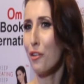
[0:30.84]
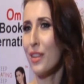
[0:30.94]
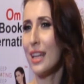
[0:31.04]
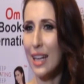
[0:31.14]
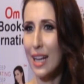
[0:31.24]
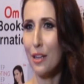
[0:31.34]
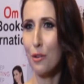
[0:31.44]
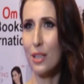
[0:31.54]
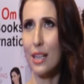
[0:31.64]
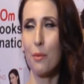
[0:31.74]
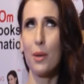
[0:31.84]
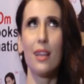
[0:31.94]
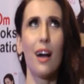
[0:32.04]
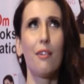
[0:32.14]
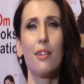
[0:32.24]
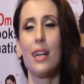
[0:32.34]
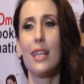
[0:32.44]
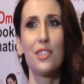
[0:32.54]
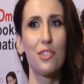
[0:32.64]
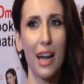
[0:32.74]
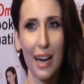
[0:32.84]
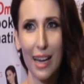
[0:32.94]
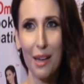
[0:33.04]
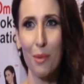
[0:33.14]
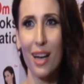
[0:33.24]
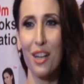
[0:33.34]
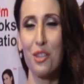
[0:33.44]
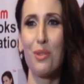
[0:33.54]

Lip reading: of the daily routine without really struggling much,